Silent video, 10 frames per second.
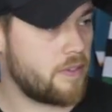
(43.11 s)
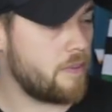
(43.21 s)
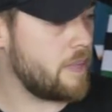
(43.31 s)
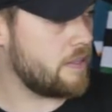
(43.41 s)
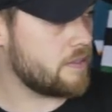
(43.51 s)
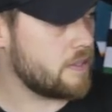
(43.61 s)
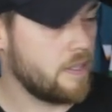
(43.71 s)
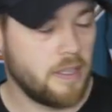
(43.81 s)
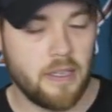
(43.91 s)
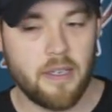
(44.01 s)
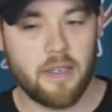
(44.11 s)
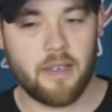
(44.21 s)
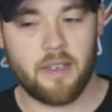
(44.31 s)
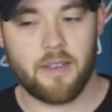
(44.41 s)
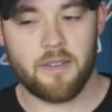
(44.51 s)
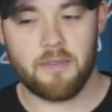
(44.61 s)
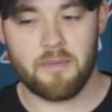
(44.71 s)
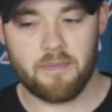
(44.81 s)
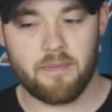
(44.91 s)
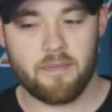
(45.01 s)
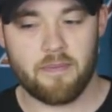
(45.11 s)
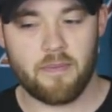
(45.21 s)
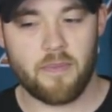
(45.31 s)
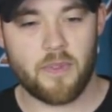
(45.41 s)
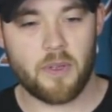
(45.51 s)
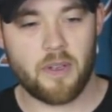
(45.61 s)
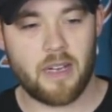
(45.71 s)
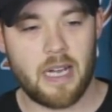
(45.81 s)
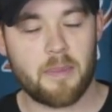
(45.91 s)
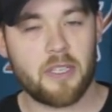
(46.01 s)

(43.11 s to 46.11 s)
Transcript: for the men's. Okay. I'm